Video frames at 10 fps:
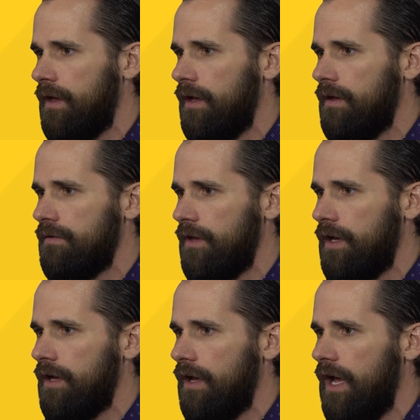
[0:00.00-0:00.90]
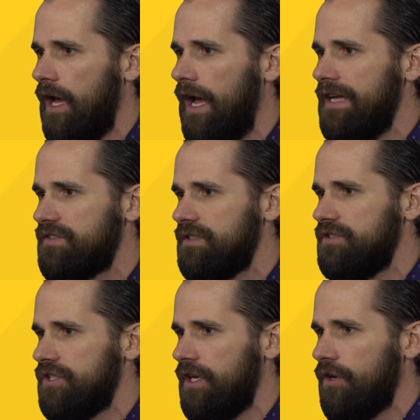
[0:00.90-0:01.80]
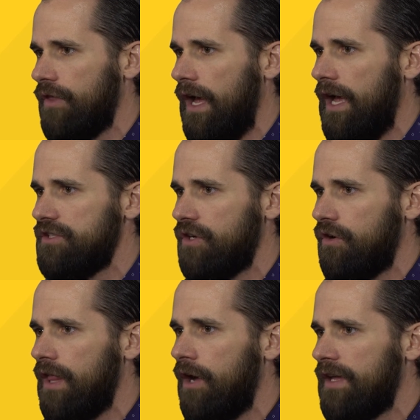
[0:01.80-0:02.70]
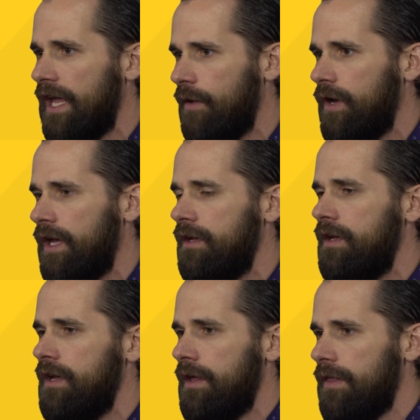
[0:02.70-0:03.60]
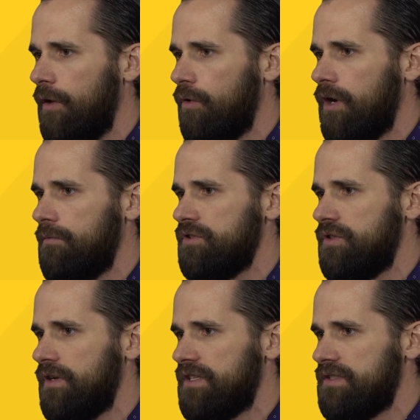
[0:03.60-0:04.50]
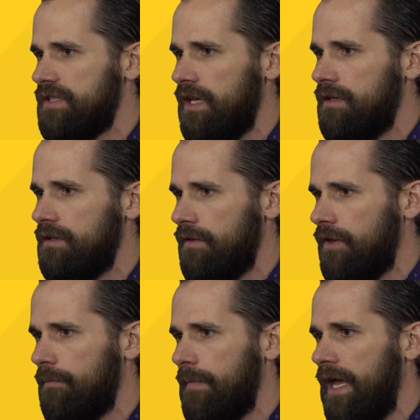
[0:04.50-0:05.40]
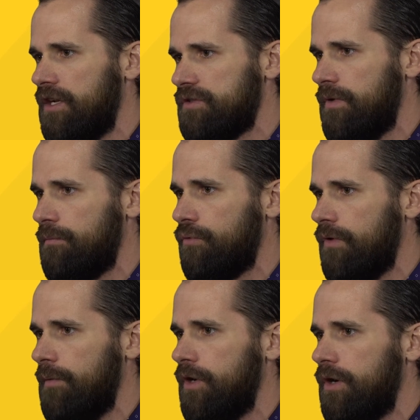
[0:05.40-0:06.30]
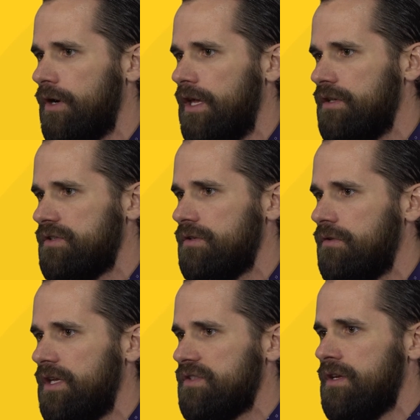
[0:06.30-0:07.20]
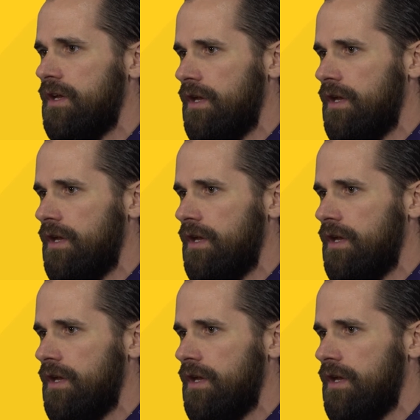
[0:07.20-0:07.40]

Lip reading: the ICG or the IGEL Cloud Gateway, they were able to extend their management perimeter into these